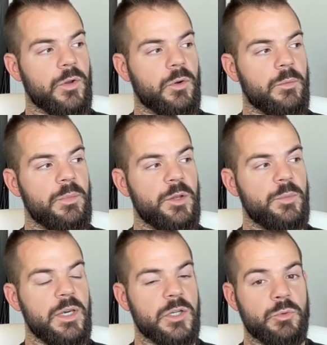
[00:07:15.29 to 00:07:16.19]
You know, our B two
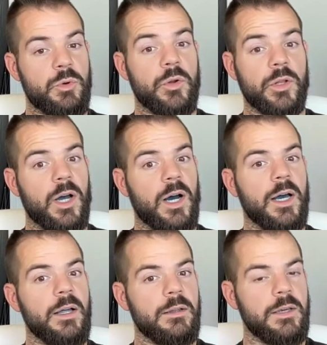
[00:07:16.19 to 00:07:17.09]
B mm-hmm. has grown a
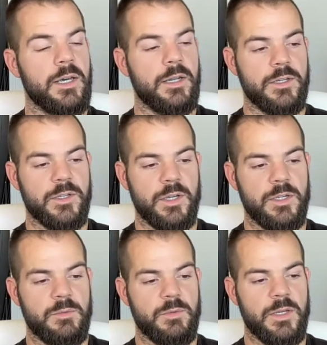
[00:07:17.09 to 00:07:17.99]
lot, and is mm-hmm.
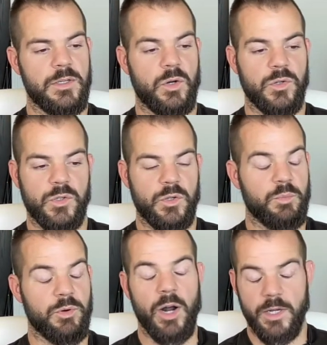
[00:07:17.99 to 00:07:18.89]
is is mm-hmm. also
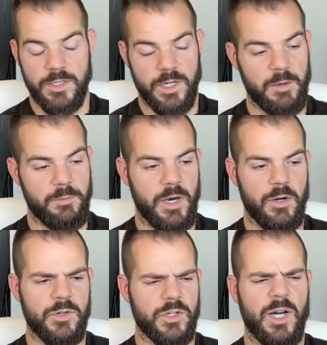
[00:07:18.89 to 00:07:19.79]
the product has gotten
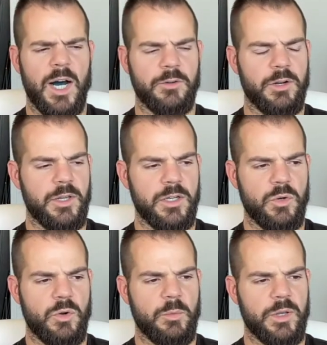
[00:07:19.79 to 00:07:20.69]
better. There's a lot of great
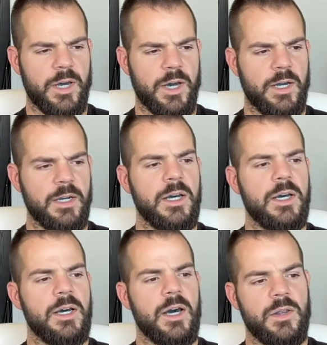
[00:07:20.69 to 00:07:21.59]
things going on with that.
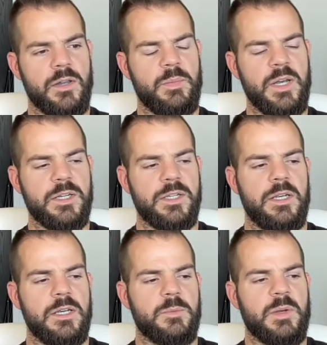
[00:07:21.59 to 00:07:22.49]
And then the B two
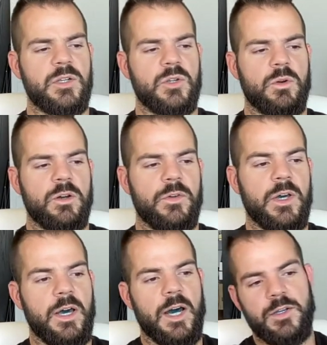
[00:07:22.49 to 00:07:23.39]
C has been sort of
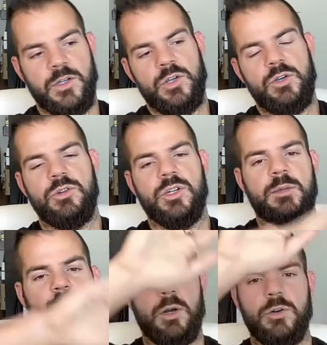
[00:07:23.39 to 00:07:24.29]
had this huge
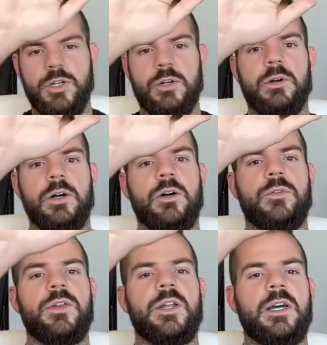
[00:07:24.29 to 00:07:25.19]
explosion of
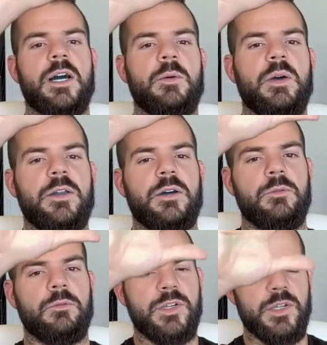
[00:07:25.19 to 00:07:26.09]
growth, and then it kind of we had
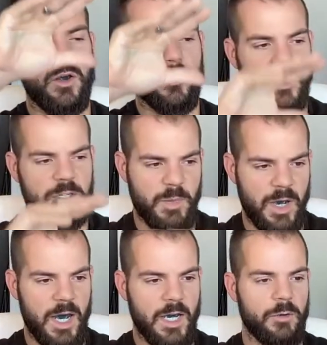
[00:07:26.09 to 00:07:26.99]
to scale things
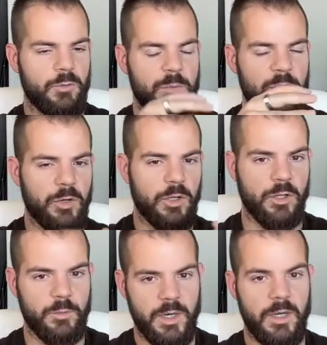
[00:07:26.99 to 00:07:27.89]
back and rebuild a
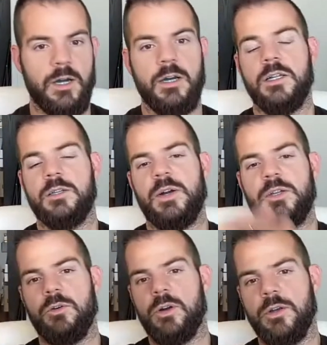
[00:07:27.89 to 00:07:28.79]
little bit, and I, it's
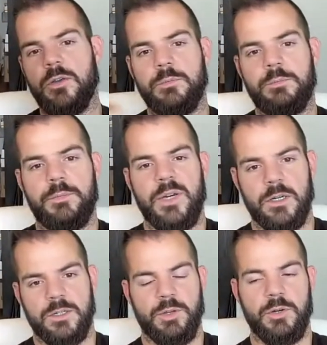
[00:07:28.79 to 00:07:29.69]
about to go on another
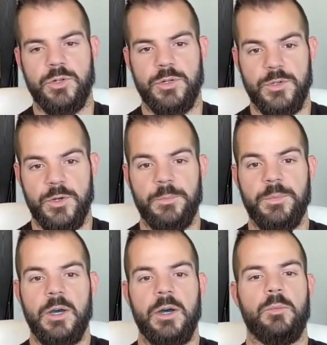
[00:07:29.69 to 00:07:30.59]
big explosion. So
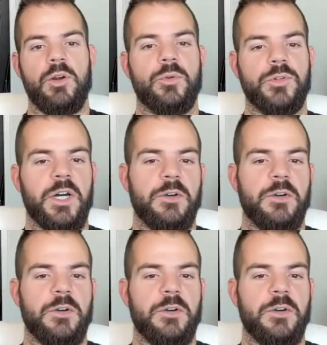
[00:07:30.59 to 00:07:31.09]
pretty cool.